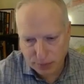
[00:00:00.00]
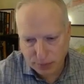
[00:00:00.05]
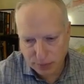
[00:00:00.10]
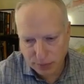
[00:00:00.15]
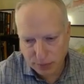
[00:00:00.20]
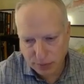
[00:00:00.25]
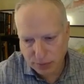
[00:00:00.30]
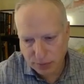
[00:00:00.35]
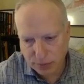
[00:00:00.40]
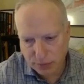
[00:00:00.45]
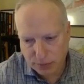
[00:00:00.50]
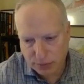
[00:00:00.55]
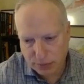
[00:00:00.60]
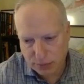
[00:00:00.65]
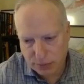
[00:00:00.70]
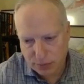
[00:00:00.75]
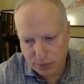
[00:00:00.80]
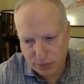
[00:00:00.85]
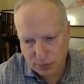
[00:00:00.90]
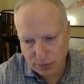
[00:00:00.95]

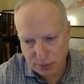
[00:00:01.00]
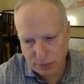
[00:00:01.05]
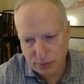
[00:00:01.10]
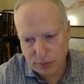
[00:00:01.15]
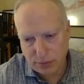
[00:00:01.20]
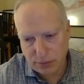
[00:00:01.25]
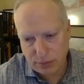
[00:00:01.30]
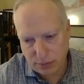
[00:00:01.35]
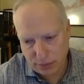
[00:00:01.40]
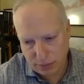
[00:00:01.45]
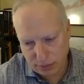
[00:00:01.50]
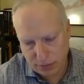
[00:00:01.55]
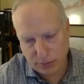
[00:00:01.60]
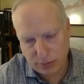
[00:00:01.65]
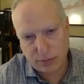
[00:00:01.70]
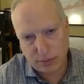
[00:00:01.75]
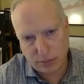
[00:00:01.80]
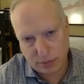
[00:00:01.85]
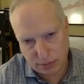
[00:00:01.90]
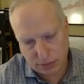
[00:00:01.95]

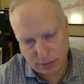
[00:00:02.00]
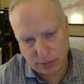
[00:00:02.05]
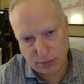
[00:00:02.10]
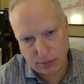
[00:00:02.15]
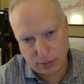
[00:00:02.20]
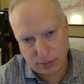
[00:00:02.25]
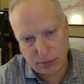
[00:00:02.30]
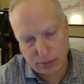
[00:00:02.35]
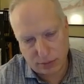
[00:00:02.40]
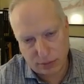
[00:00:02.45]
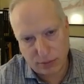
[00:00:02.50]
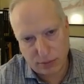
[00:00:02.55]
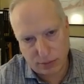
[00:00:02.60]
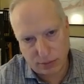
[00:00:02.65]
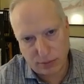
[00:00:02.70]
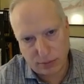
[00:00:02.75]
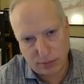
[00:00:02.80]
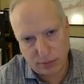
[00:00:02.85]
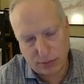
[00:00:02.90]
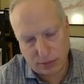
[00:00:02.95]

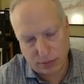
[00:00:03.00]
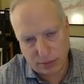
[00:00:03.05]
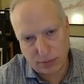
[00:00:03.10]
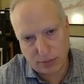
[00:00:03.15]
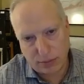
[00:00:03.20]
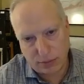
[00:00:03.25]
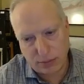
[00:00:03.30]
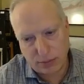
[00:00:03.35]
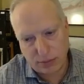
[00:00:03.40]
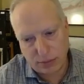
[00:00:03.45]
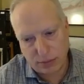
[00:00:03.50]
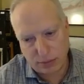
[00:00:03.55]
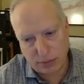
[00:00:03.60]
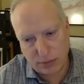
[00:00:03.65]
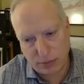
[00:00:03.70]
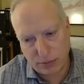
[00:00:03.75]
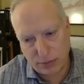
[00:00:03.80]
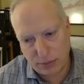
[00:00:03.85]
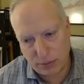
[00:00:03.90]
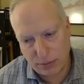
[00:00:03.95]

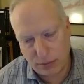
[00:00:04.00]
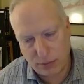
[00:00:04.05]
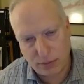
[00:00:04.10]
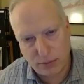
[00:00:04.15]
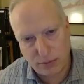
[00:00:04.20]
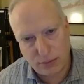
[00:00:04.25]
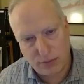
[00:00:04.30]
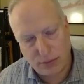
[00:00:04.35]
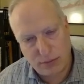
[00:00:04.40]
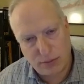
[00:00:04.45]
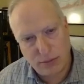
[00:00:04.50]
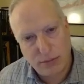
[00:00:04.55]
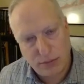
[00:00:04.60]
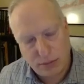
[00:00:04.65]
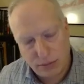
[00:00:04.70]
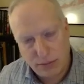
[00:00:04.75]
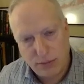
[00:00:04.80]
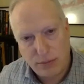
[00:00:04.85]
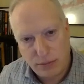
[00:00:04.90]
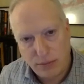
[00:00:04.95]

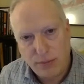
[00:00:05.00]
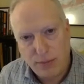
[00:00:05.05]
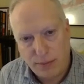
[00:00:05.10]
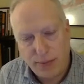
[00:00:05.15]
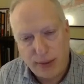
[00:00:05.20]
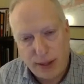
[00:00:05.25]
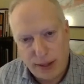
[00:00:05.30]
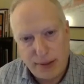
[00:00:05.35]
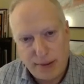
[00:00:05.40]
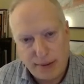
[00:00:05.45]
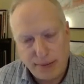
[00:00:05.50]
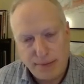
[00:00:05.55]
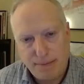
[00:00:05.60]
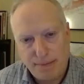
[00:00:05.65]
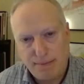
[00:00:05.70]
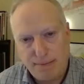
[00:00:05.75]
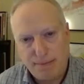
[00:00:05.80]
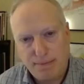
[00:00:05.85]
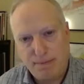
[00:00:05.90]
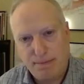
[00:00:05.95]

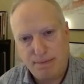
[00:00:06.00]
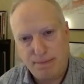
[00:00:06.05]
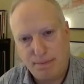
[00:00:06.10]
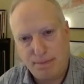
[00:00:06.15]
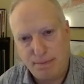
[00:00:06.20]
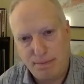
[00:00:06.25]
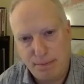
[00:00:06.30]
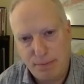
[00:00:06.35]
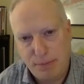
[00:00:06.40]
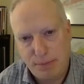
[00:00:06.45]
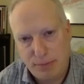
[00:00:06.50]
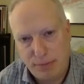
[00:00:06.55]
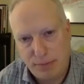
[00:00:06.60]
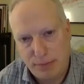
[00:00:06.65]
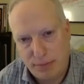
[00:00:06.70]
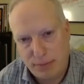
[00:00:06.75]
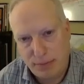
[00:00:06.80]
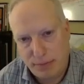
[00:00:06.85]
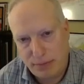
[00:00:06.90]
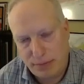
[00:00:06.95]

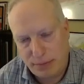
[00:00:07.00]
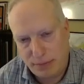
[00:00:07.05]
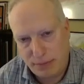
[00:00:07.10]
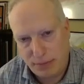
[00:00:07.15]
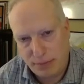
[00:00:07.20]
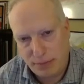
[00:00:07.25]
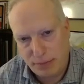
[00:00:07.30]
(silent)